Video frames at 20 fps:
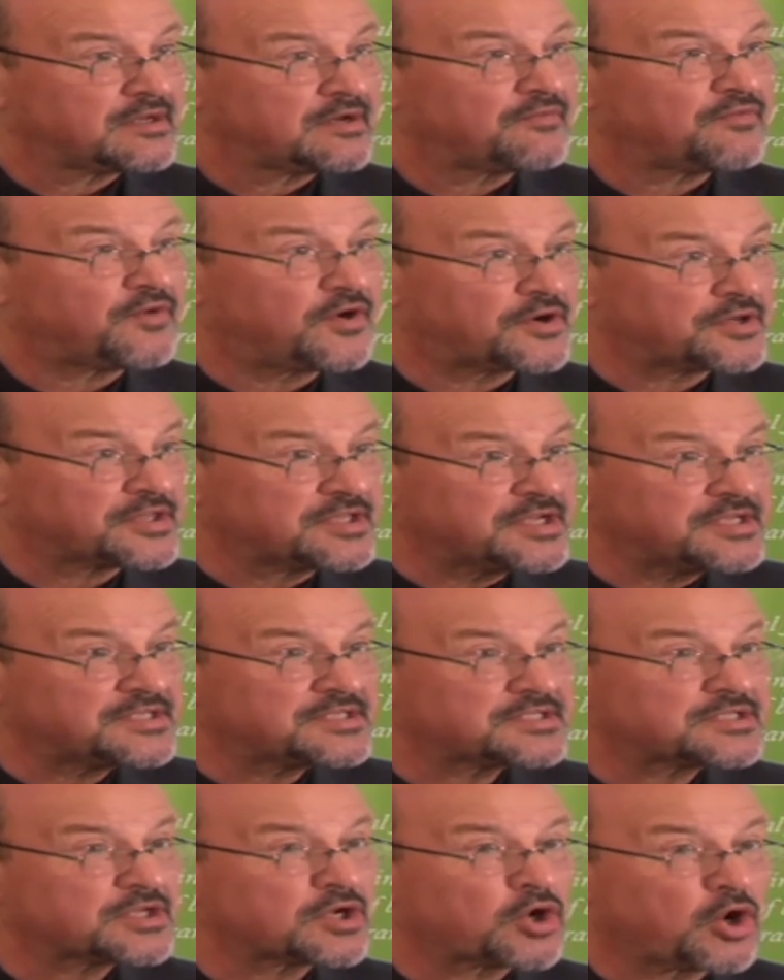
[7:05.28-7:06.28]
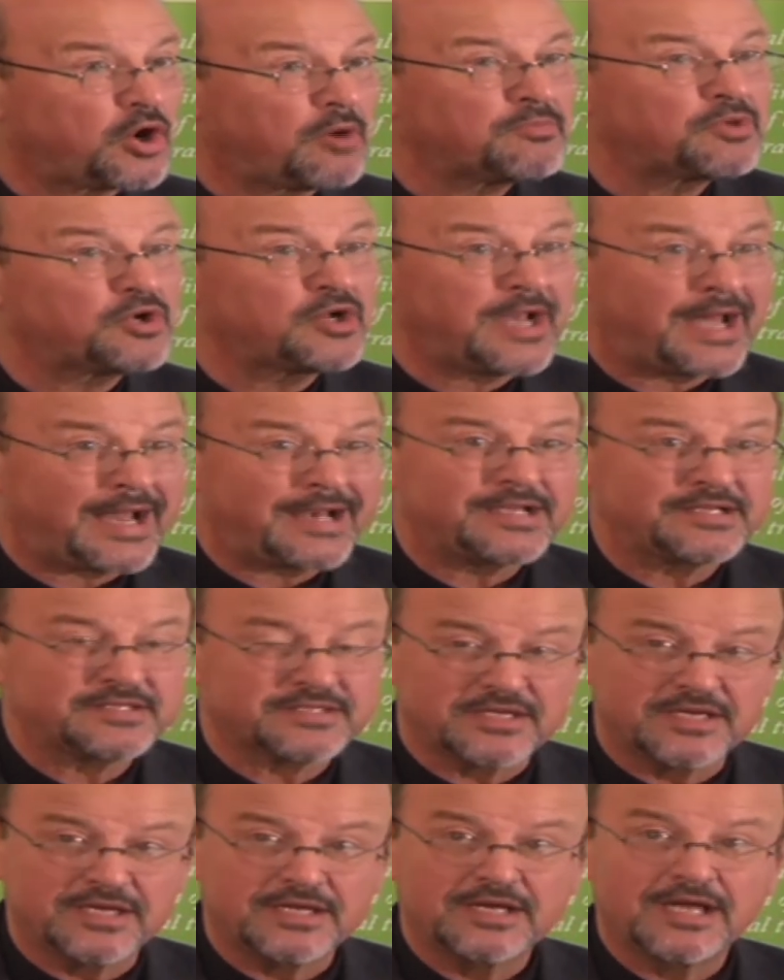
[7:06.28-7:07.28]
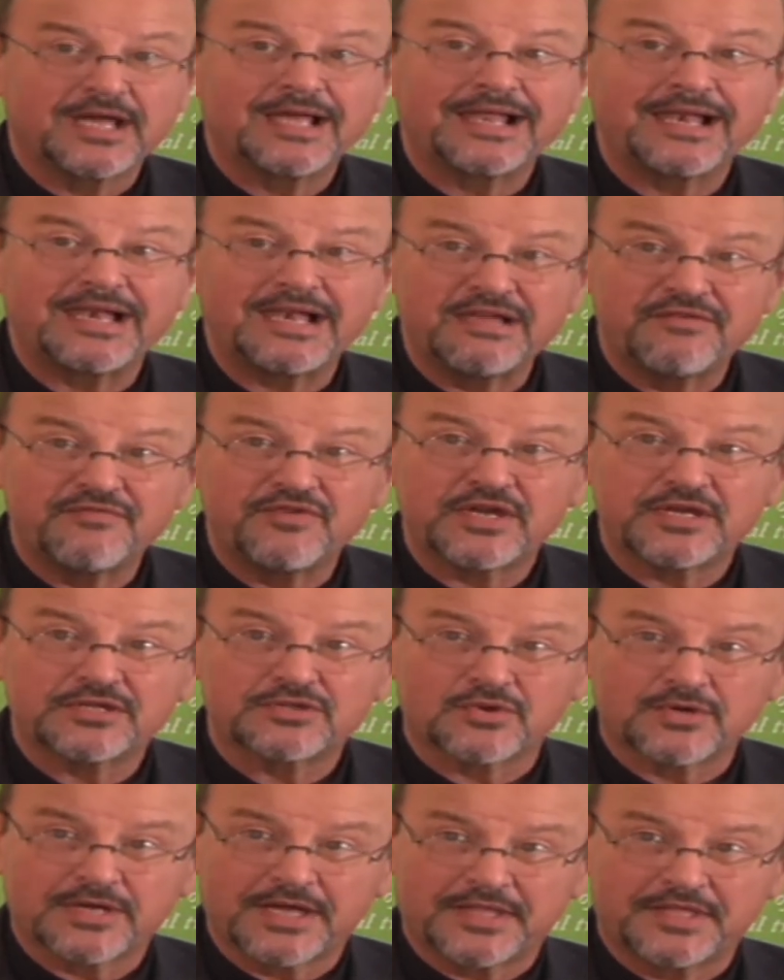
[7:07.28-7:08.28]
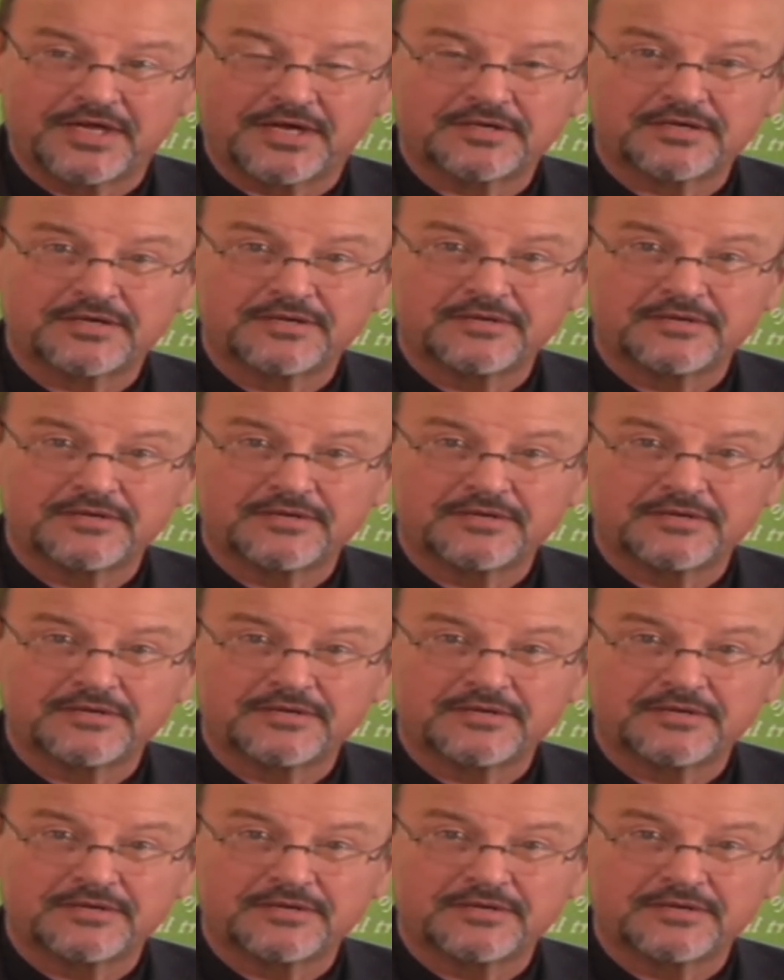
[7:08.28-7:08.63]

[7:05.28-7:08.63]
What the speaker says: for this communality living together.